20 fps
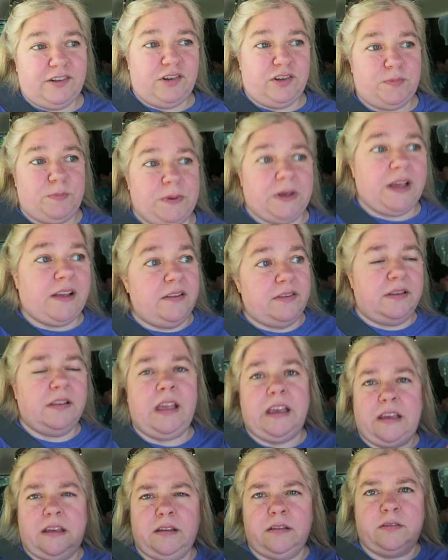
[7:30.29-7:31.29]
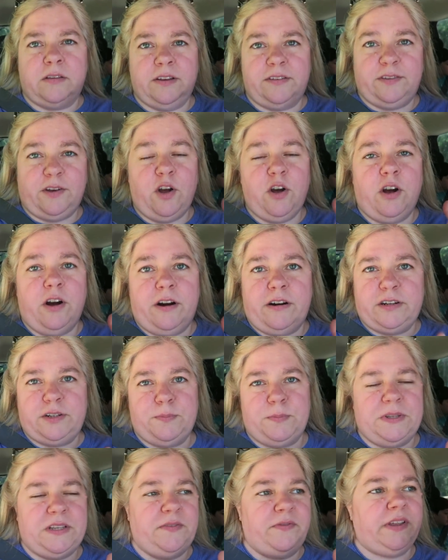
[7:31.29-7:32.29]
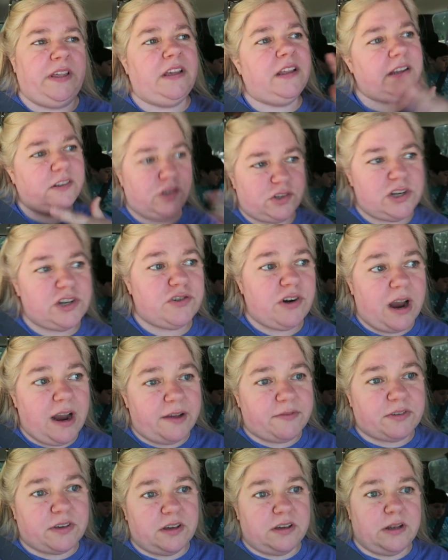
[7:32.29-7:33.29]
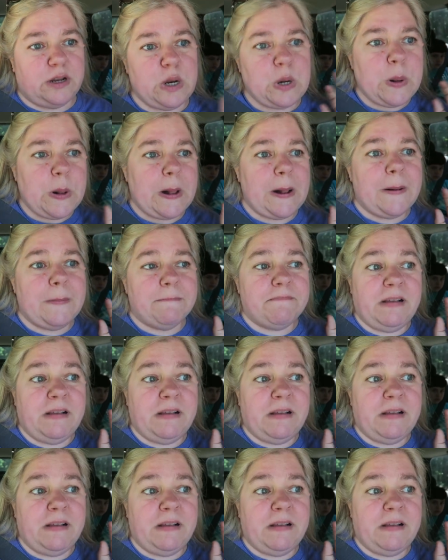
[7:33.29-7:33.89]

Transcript: just because like this car specifically, like she drives good.